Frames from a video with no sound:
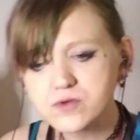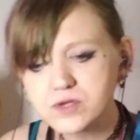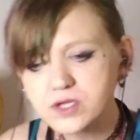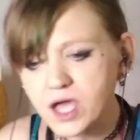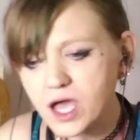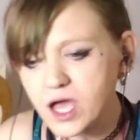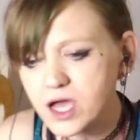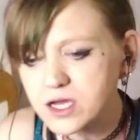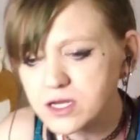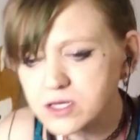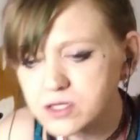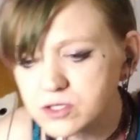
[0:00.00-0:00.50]

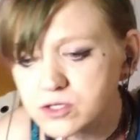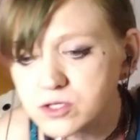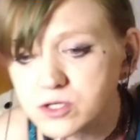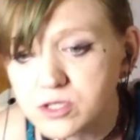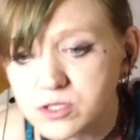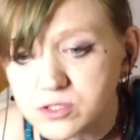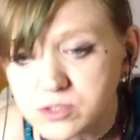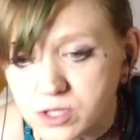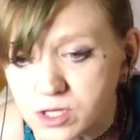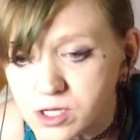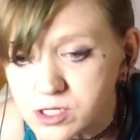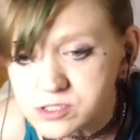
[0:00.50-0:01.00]
in a
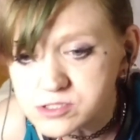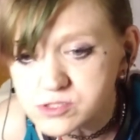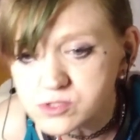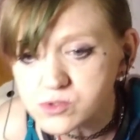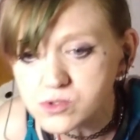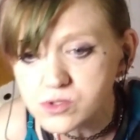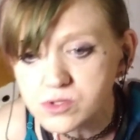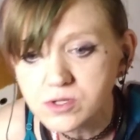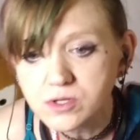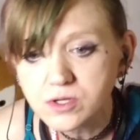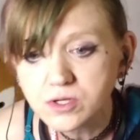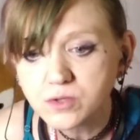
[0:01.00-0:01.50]
tussle.
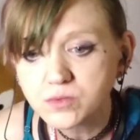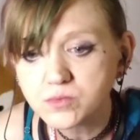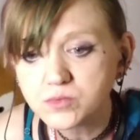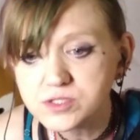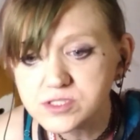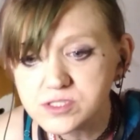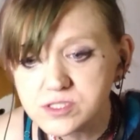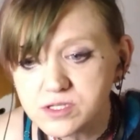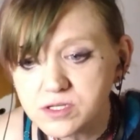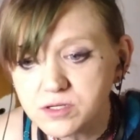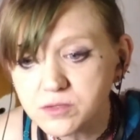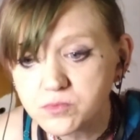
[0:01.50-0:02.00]
We
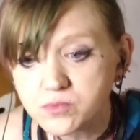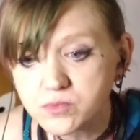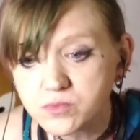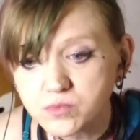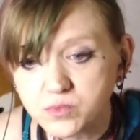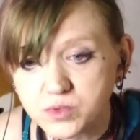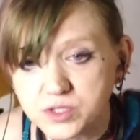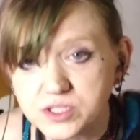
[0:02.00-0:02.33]
did. We